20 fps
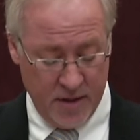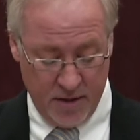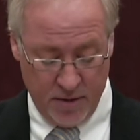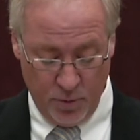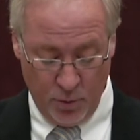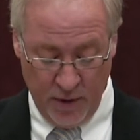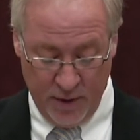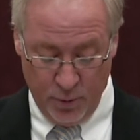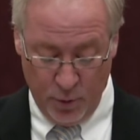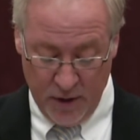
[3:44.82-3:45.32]

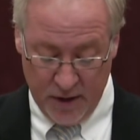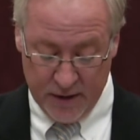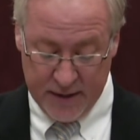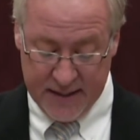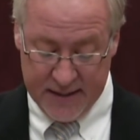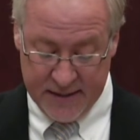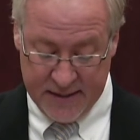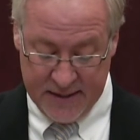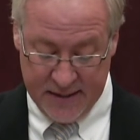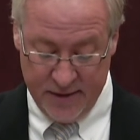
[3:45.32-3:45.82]
We will
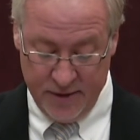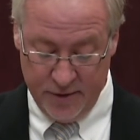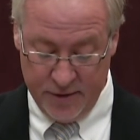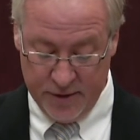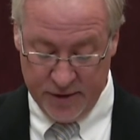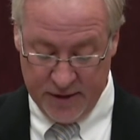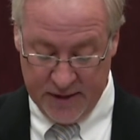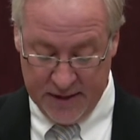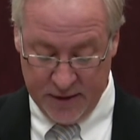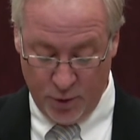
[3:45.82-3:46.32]
continue to
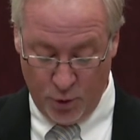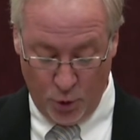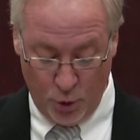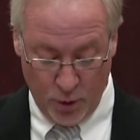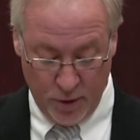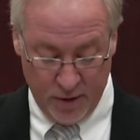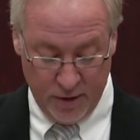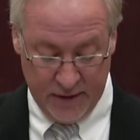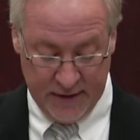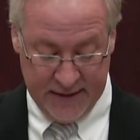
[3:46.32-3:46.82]
send
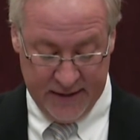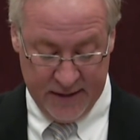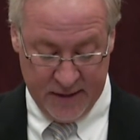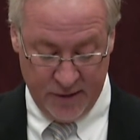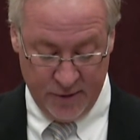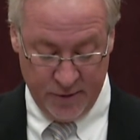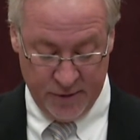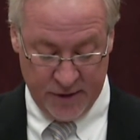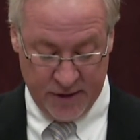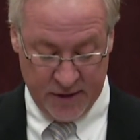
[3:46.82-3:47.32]
quarterly
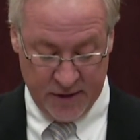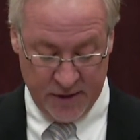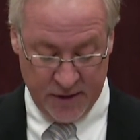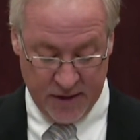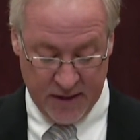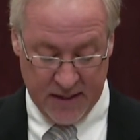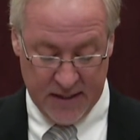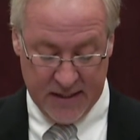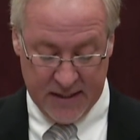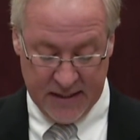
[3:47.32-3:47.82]
notices
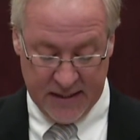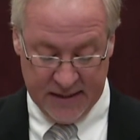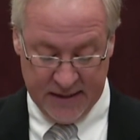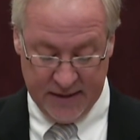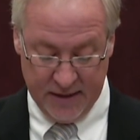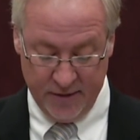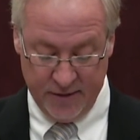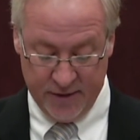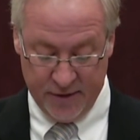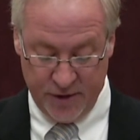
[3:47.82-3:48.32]

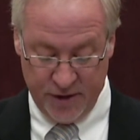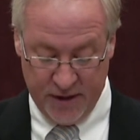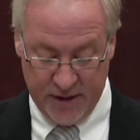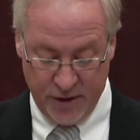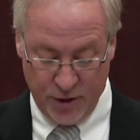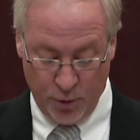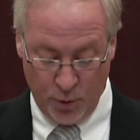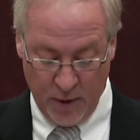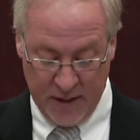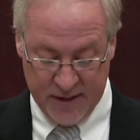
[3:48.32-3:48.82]
until the
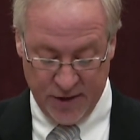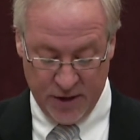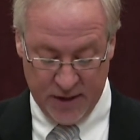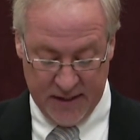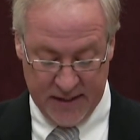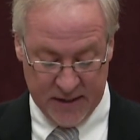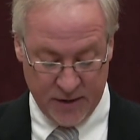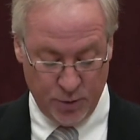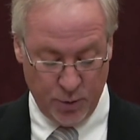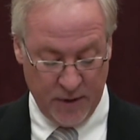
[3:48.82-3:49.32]
situation
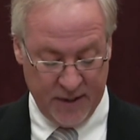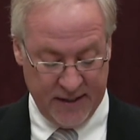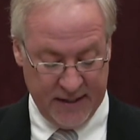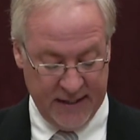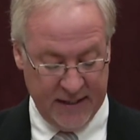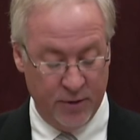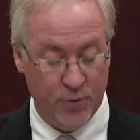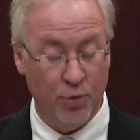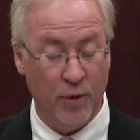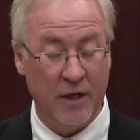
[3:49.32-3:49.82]
is
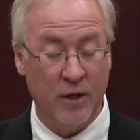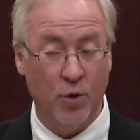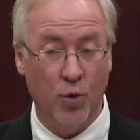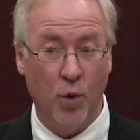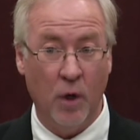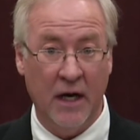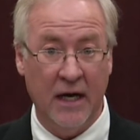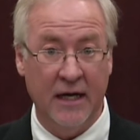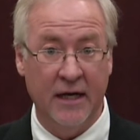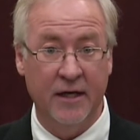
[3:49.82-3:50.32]
within
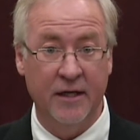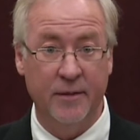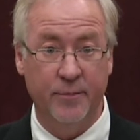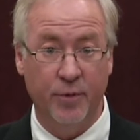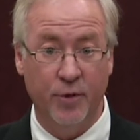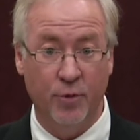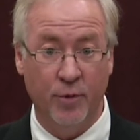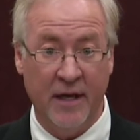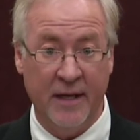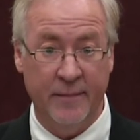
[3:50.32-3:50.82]
required
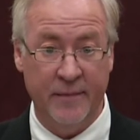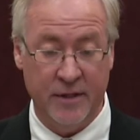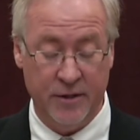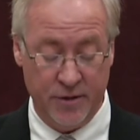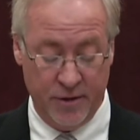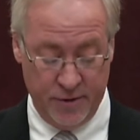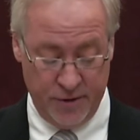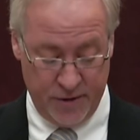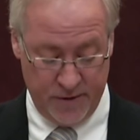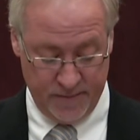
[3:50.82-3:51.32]

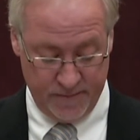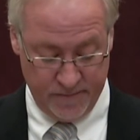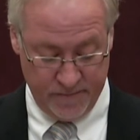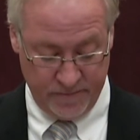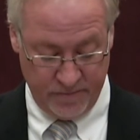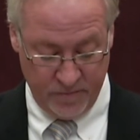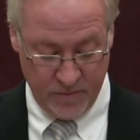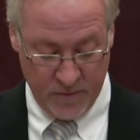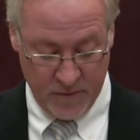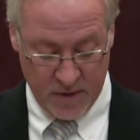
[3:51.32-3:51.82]
parameters.
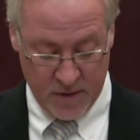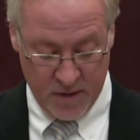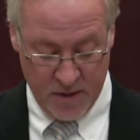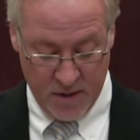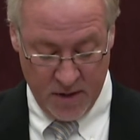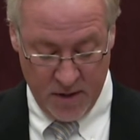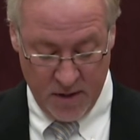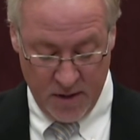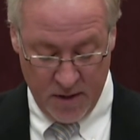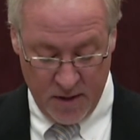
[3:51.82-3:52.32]

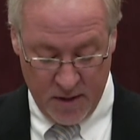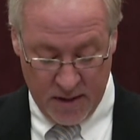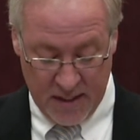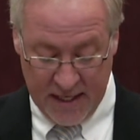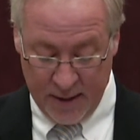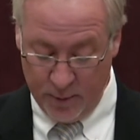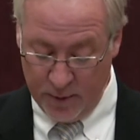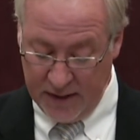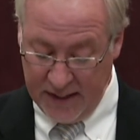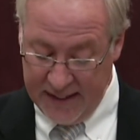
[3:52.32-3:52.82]
I
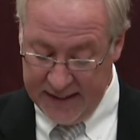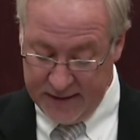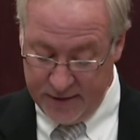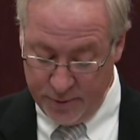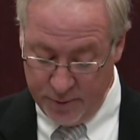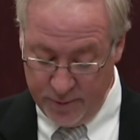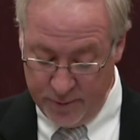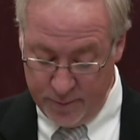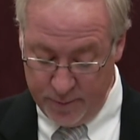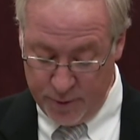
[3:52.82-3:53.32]
would like
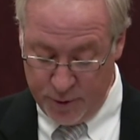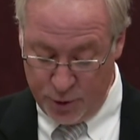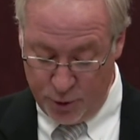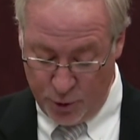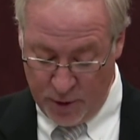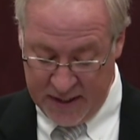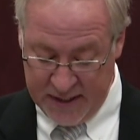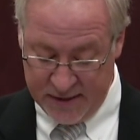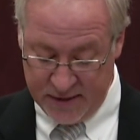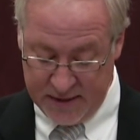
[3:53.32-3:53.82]
to
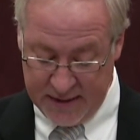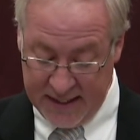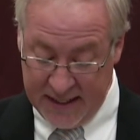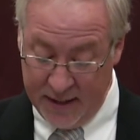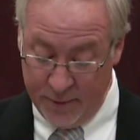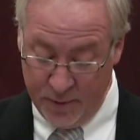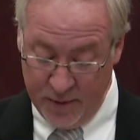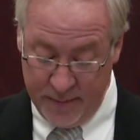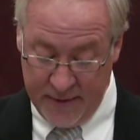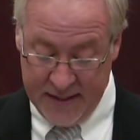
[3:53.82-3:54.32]
stress that I
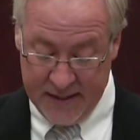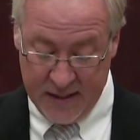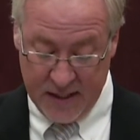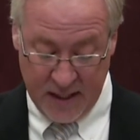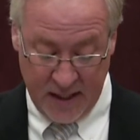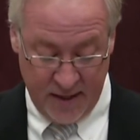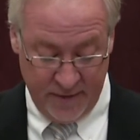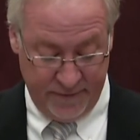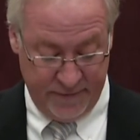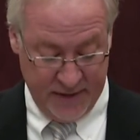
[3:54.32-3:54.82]
remain
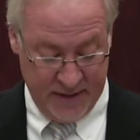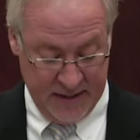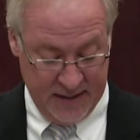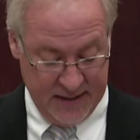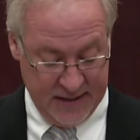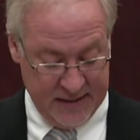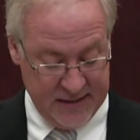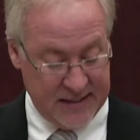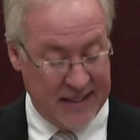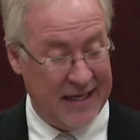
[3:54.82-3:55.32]
confident
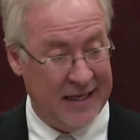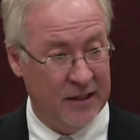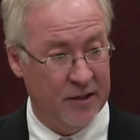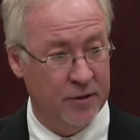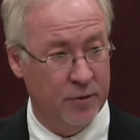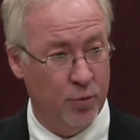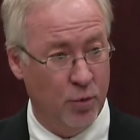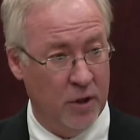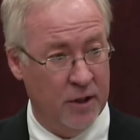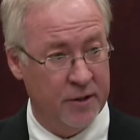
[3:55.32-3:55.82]
in Tyler
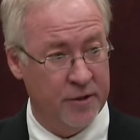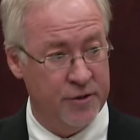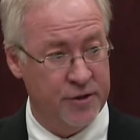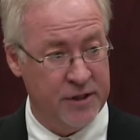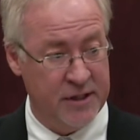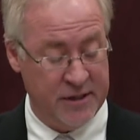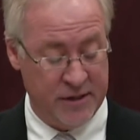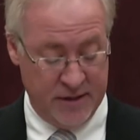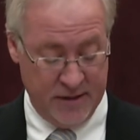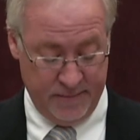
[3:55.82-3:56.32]
water
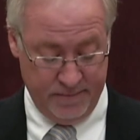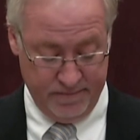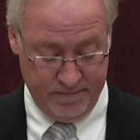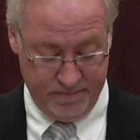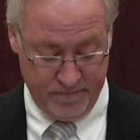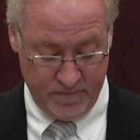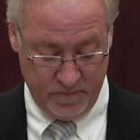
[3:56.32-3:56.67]
system.